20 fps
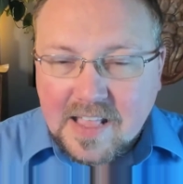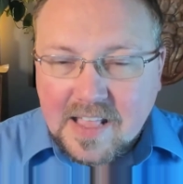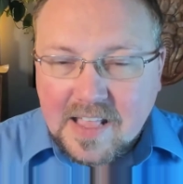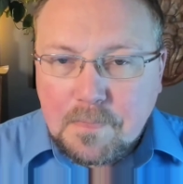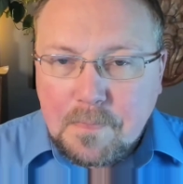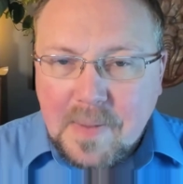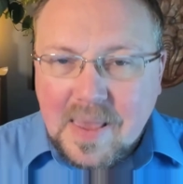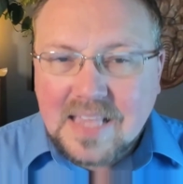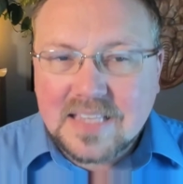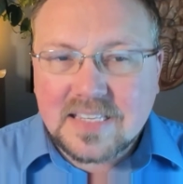
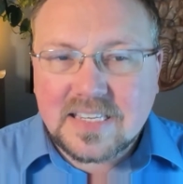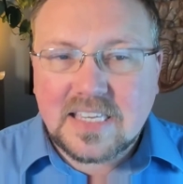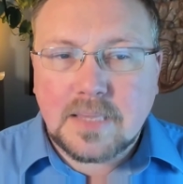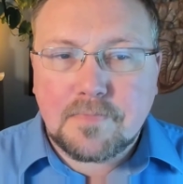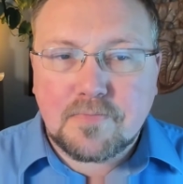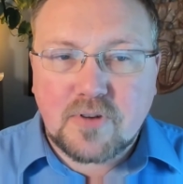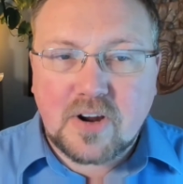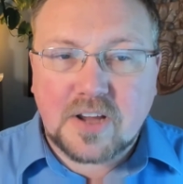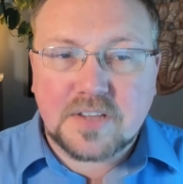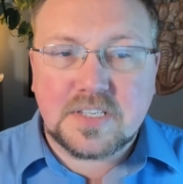basically the
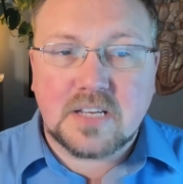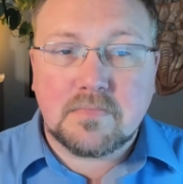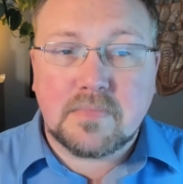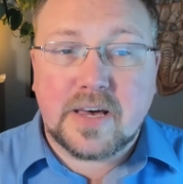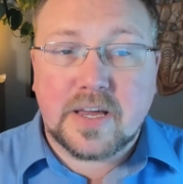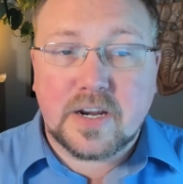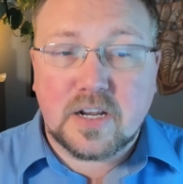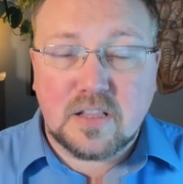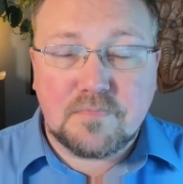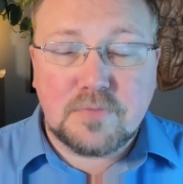pricing
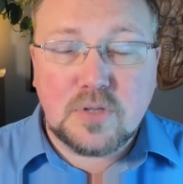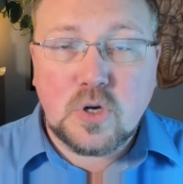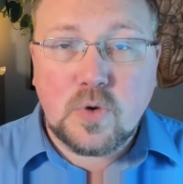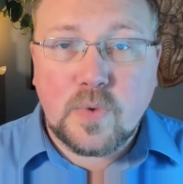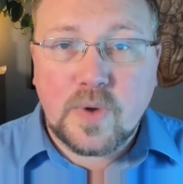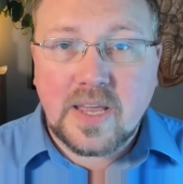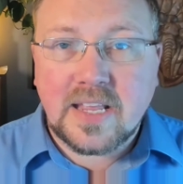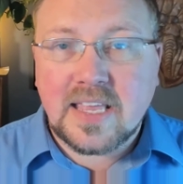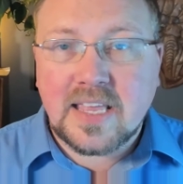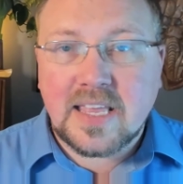model of
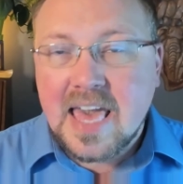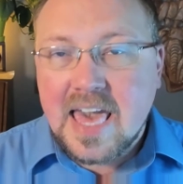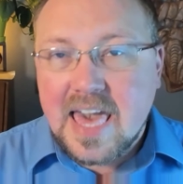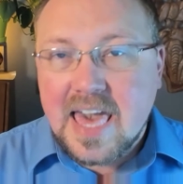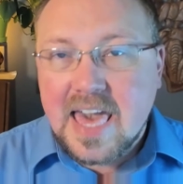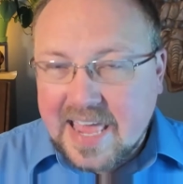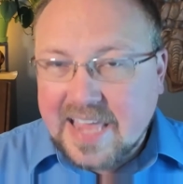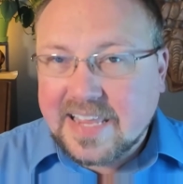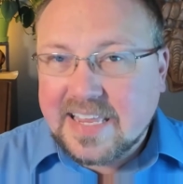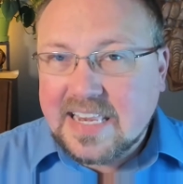BlueInk,
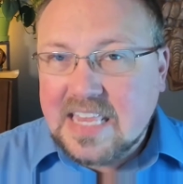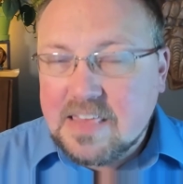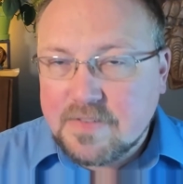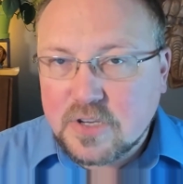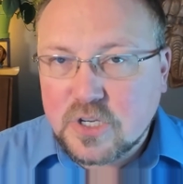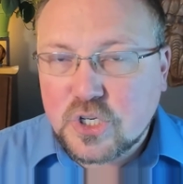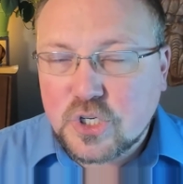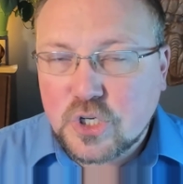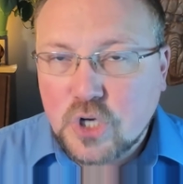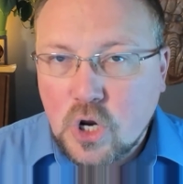and I can
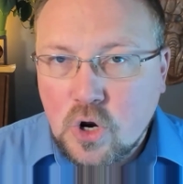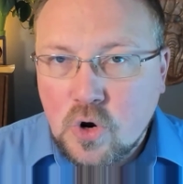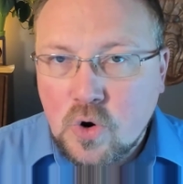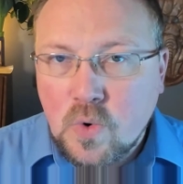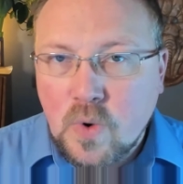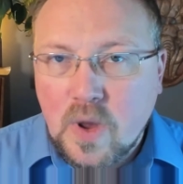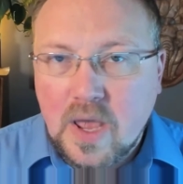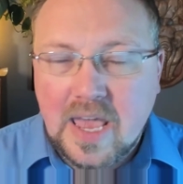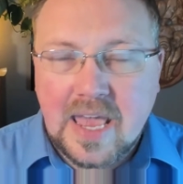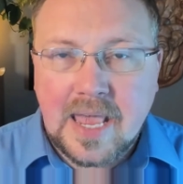even
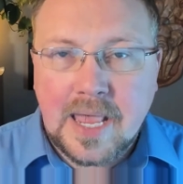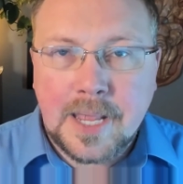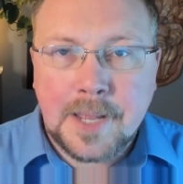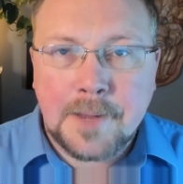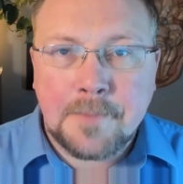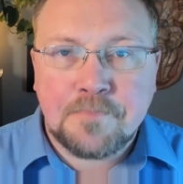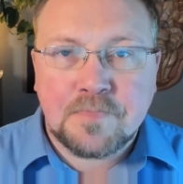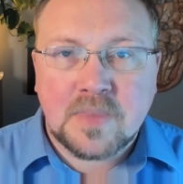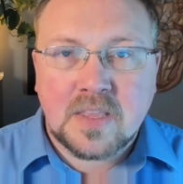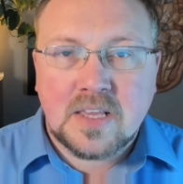show
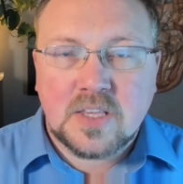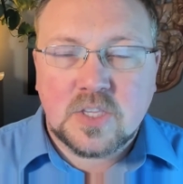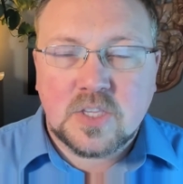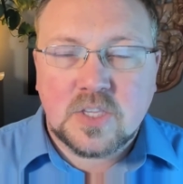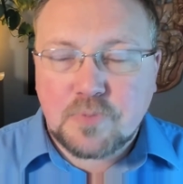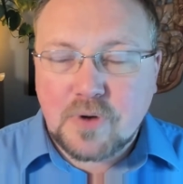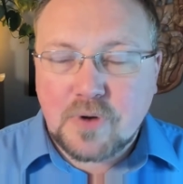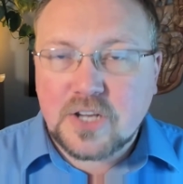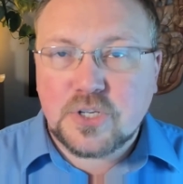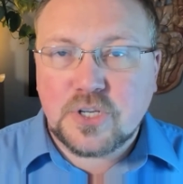a
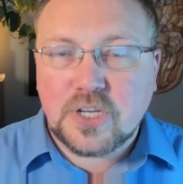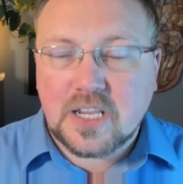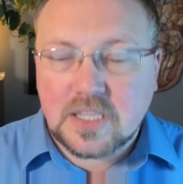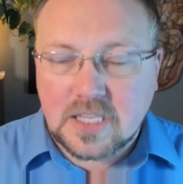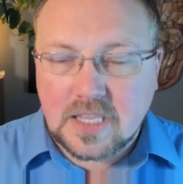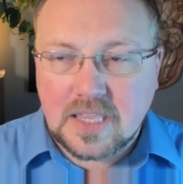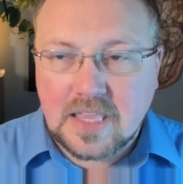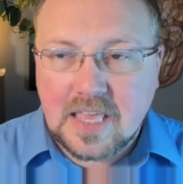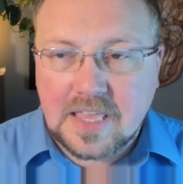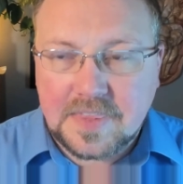
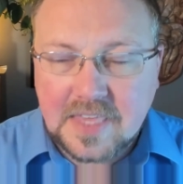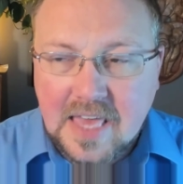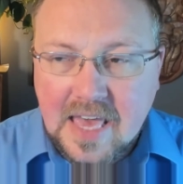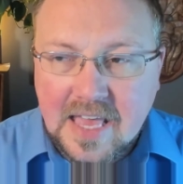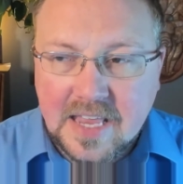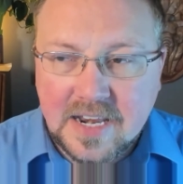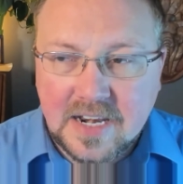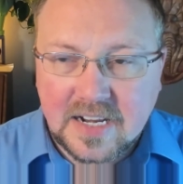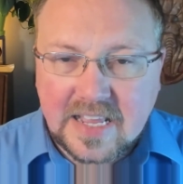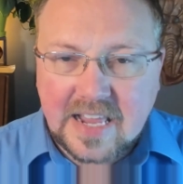spreadsheet at the
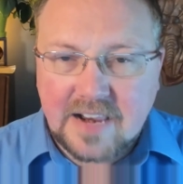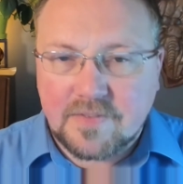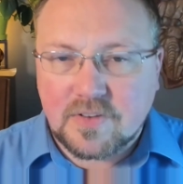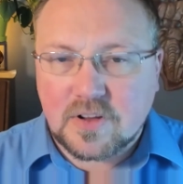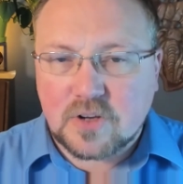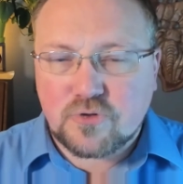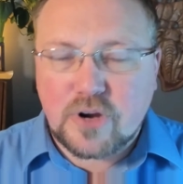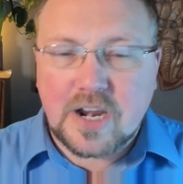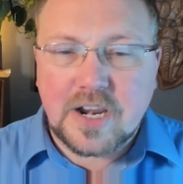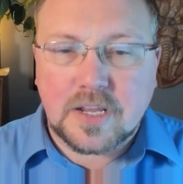end, kind
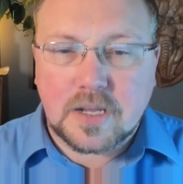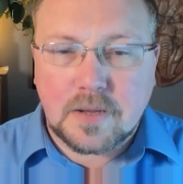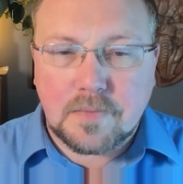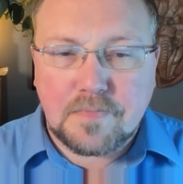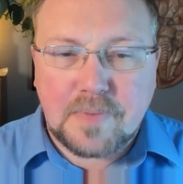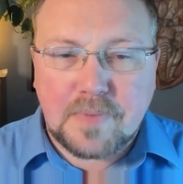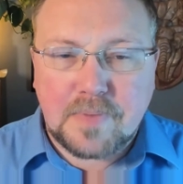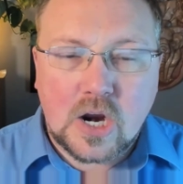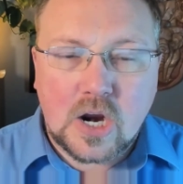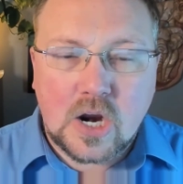of trying to
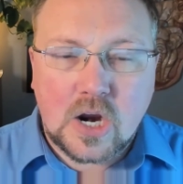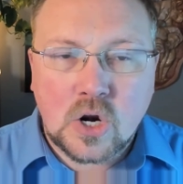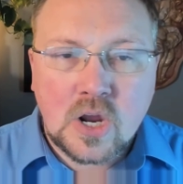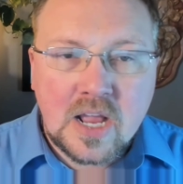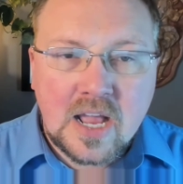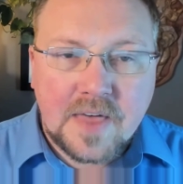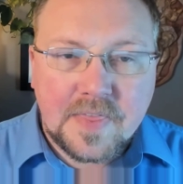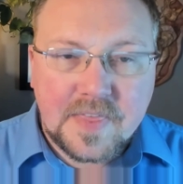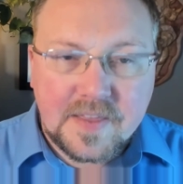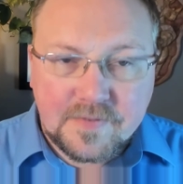compare
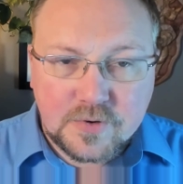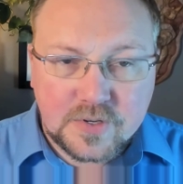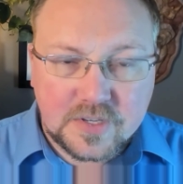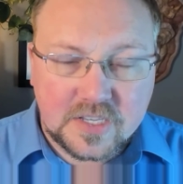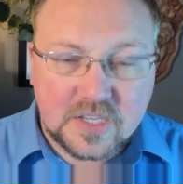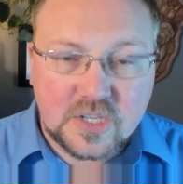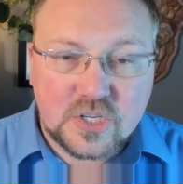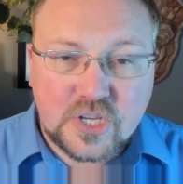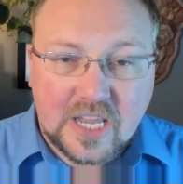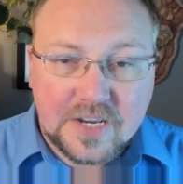
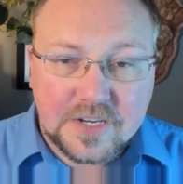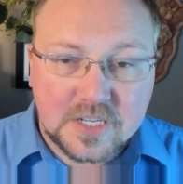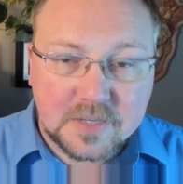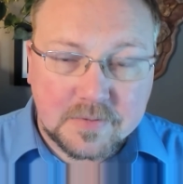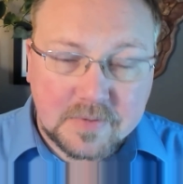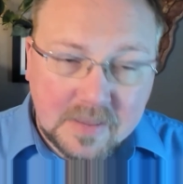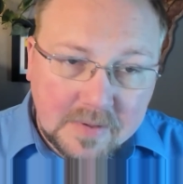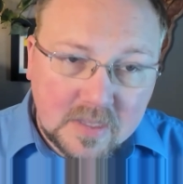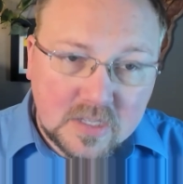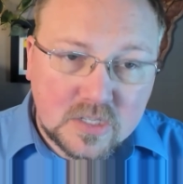differences and changes.
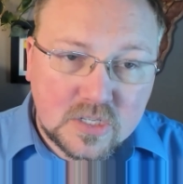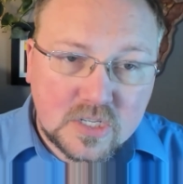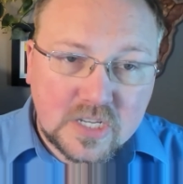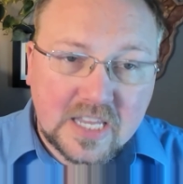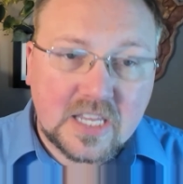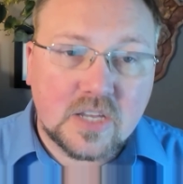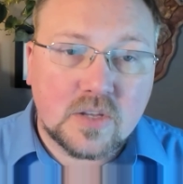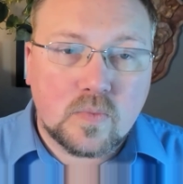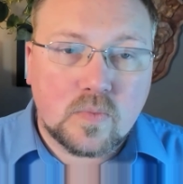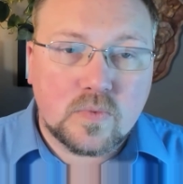But let me
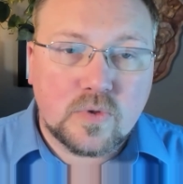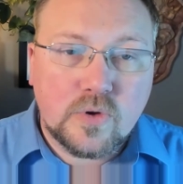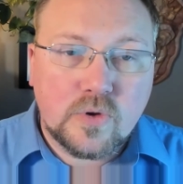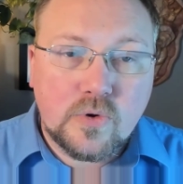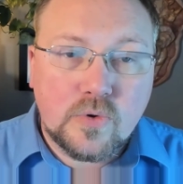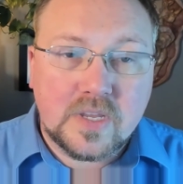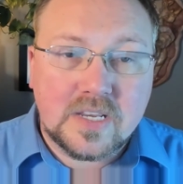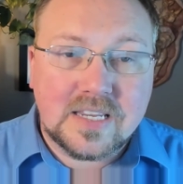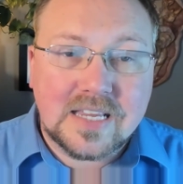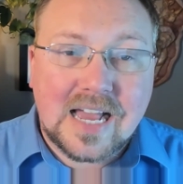take it
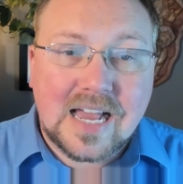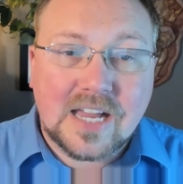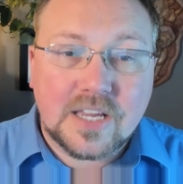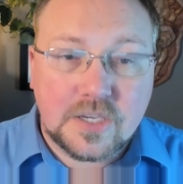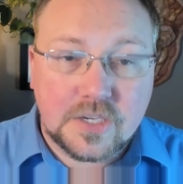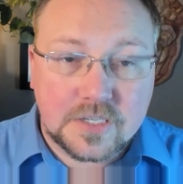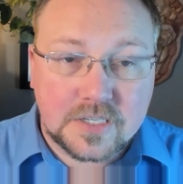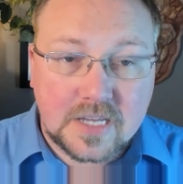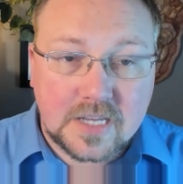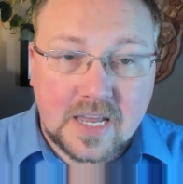through the
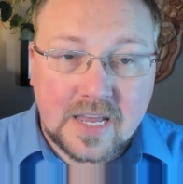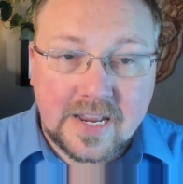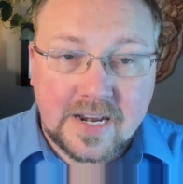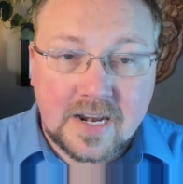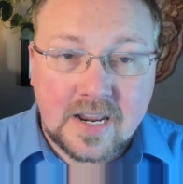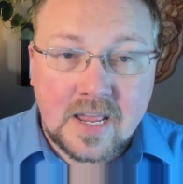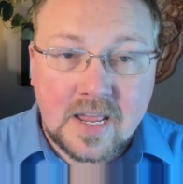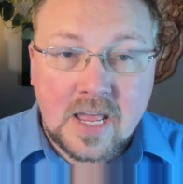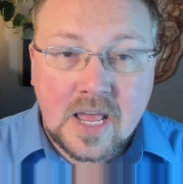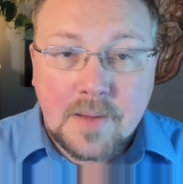
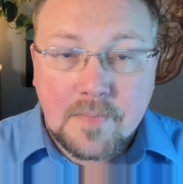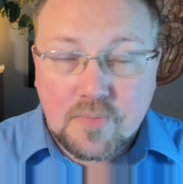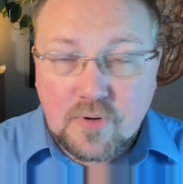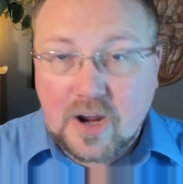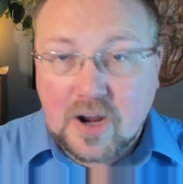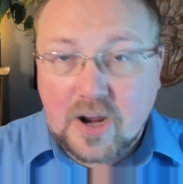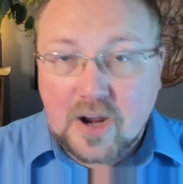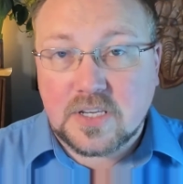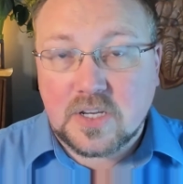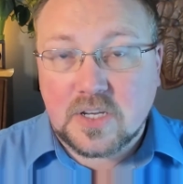DocuSign
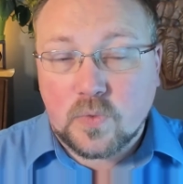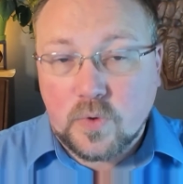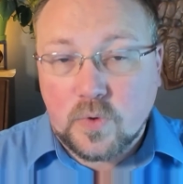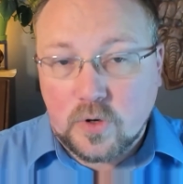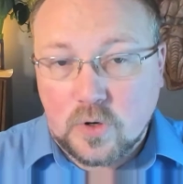pricing real